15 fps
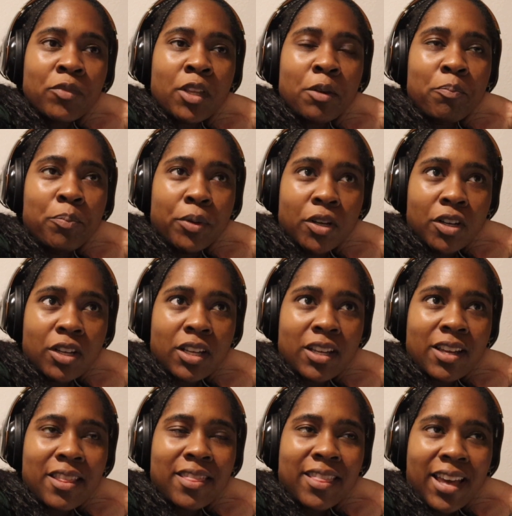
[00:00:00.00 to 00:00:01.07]

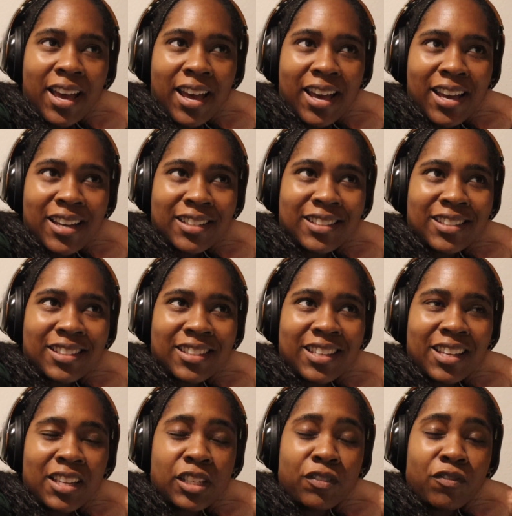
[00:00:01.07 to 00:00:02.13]
book that
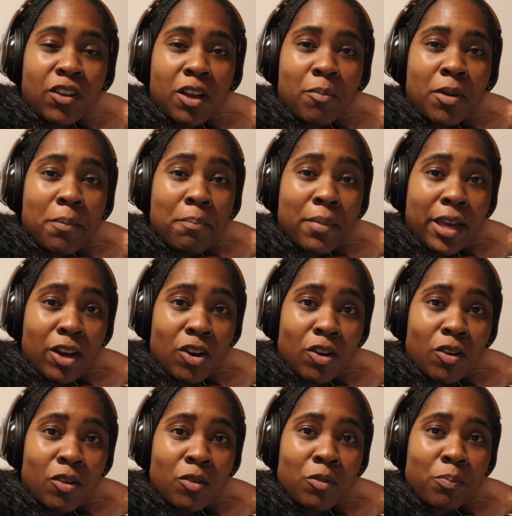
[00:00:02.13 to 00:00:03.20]
is from a
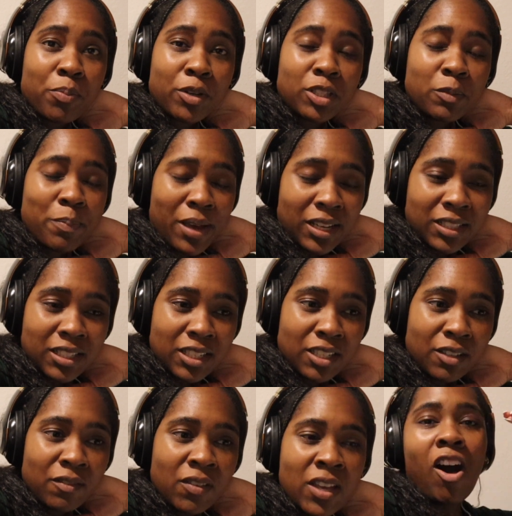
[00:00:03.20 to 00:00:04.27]
male
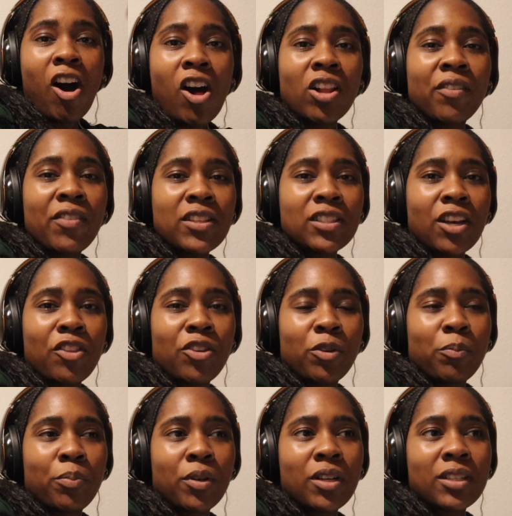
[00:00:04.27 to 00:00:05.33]
perspective. All of his other
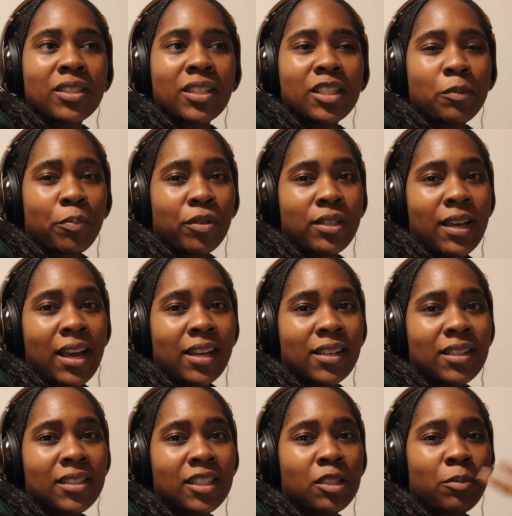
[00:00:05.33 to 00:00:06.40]
books, his
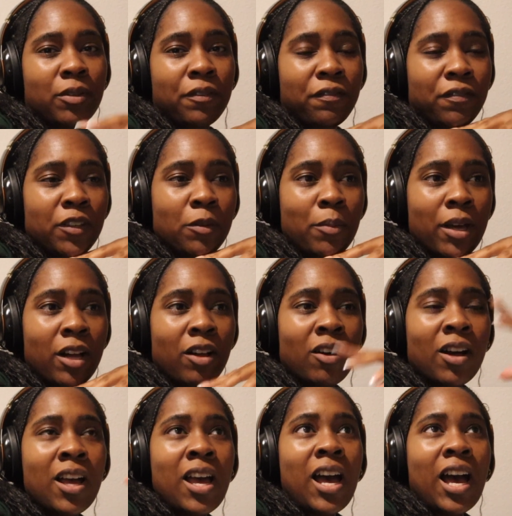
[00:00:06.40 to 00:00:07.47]
protagonist has been
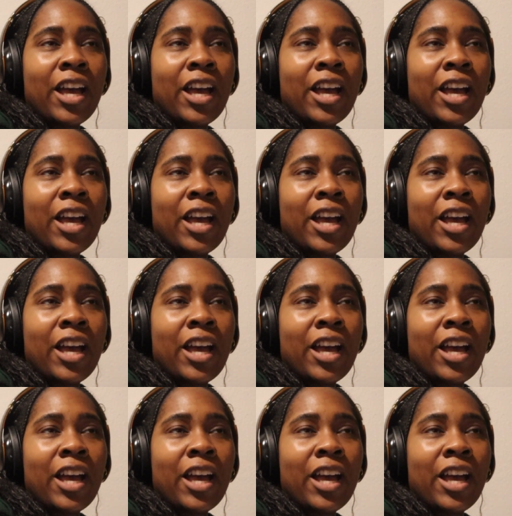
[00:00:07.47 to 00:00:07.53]
female.